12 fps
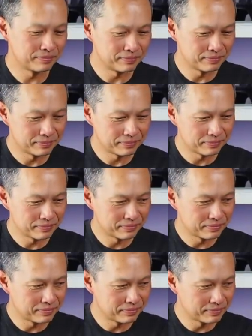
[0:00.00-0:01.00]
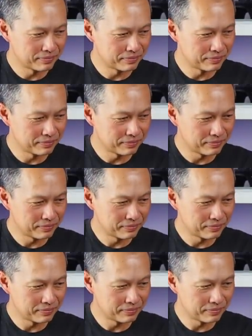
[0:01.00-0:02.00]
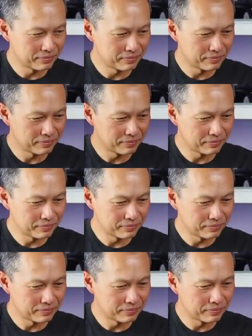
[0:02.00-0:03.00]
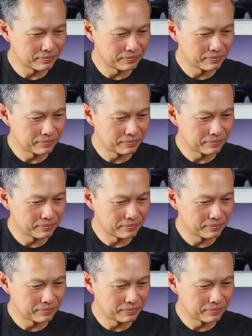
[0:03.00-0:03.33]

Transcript: This person isn't speaking.